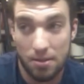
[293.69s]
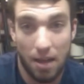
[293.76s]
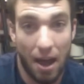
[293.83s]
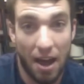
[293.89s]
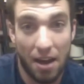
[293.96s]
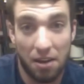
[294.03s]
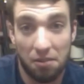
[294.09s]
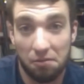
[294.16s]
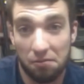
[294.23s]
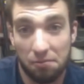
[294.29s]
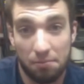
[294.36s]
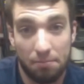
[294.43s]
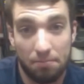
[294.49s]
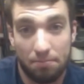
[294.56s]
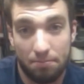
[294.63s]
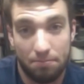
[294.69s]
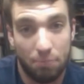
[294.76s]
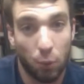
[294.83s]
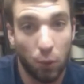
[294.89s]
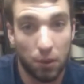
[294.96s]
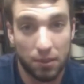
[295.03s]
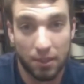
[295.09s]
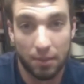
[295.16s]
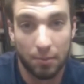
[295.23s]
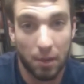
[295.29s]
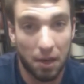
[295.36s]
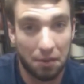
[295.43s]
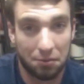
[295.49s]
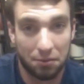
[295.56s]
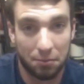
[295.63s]
out of boards I
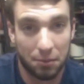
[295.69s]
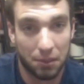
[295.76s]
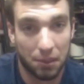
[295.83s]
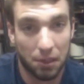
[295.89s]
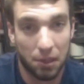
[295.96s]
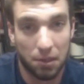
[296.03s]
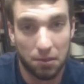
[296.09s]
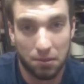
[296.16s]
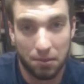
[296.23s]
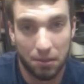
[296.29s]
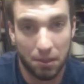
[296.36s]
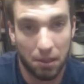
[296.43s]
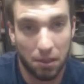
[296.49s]
bought from Menards.